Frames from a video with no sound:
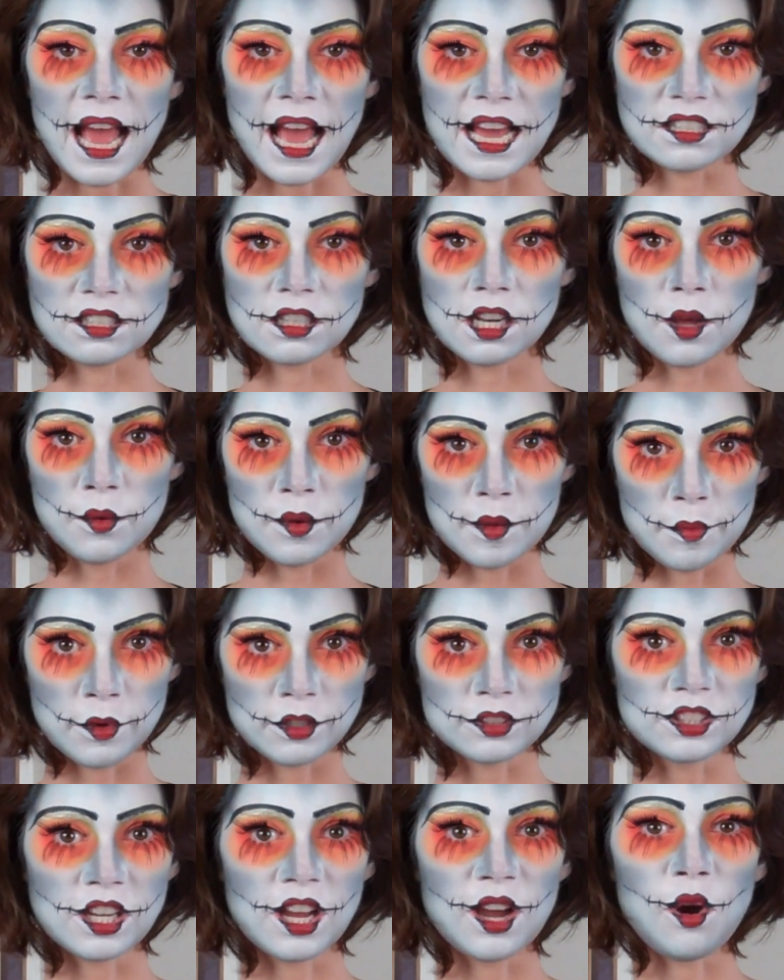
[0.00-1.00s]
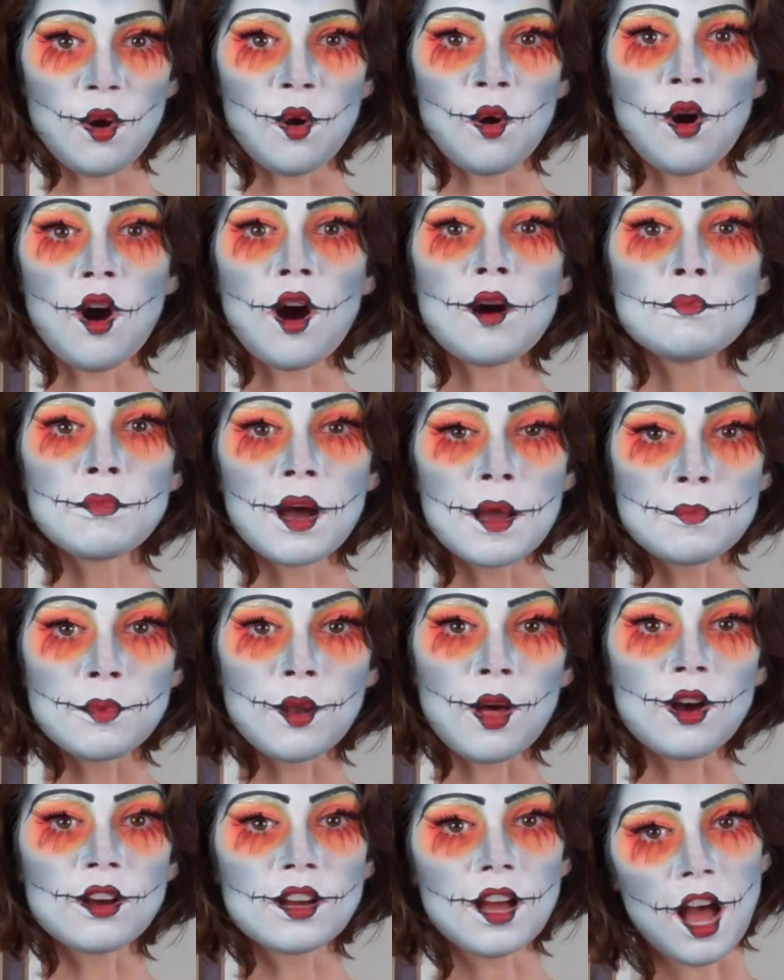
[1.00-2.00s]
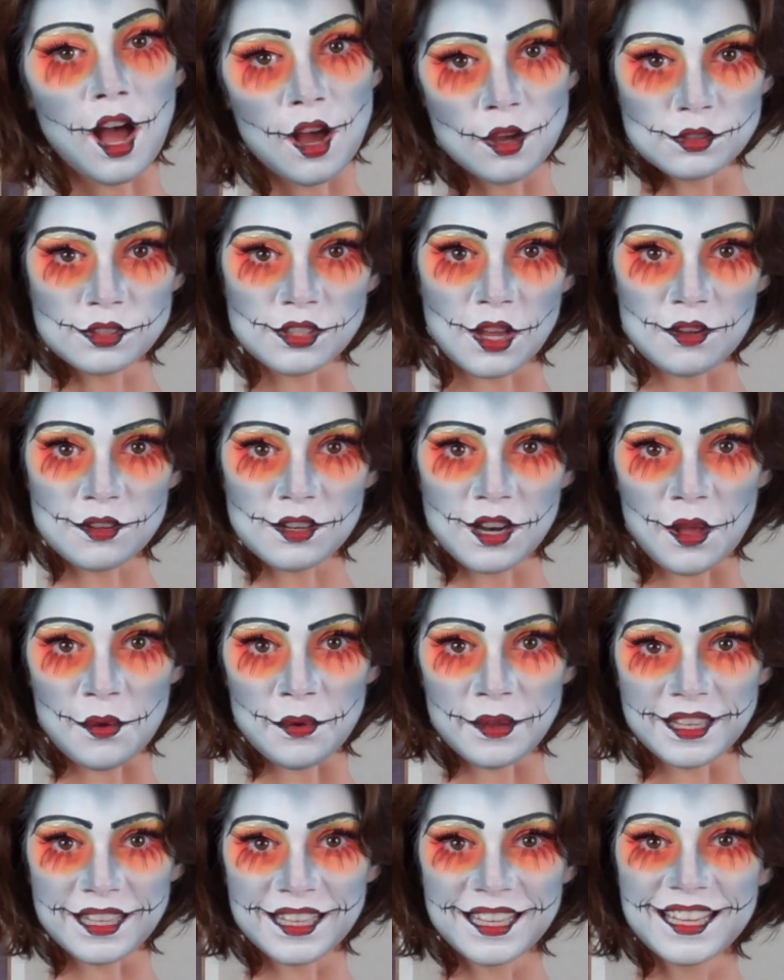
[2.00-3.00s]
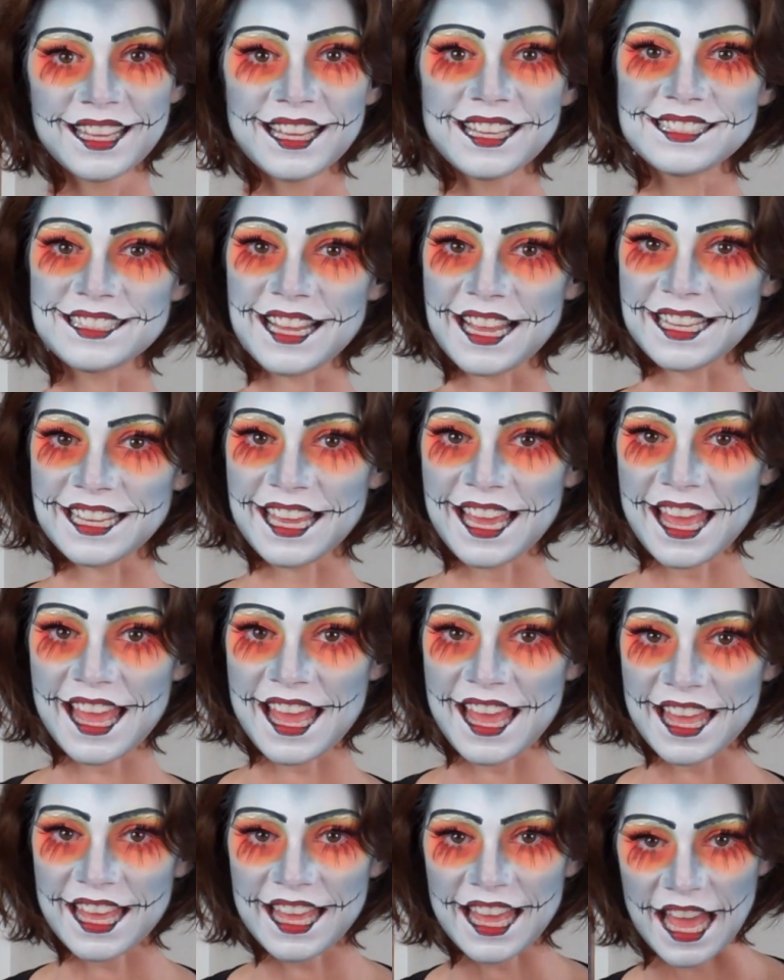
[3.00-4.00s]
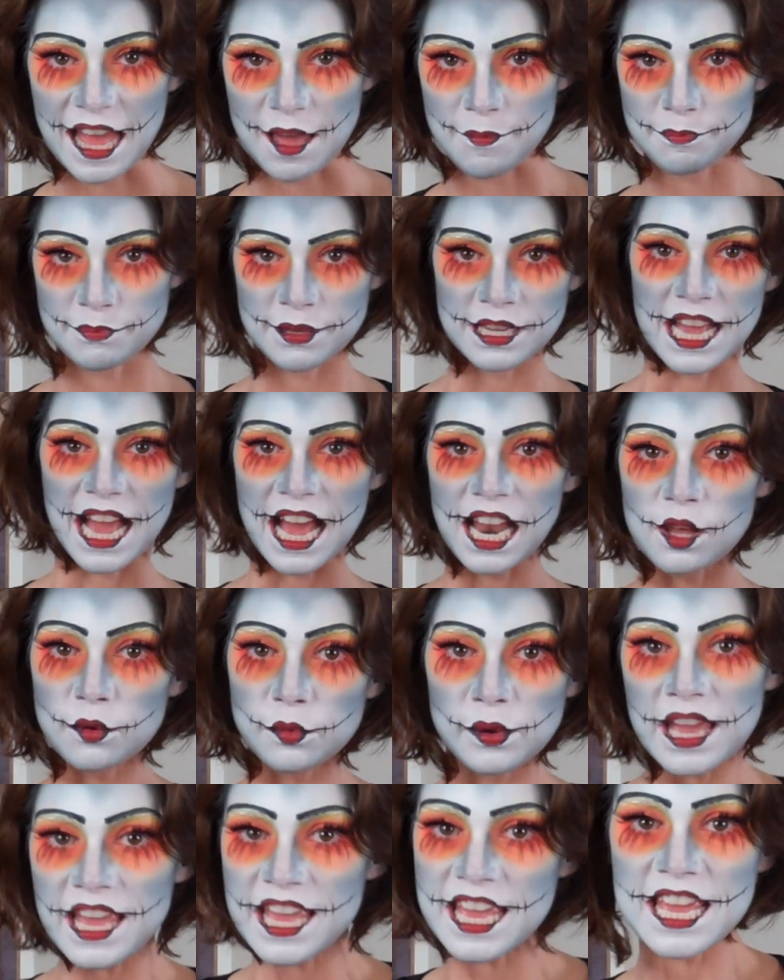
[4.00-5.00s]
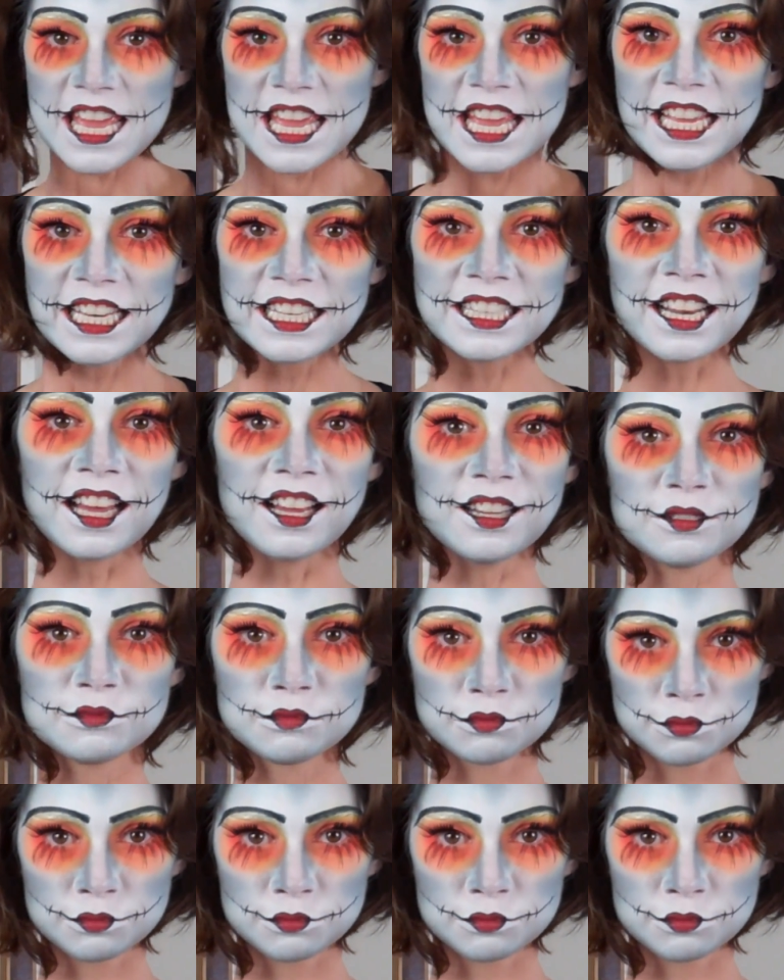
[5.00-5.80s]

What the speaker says: @ChloeButcher or on my blog Oh So Chloe. Take care, happy Halloween!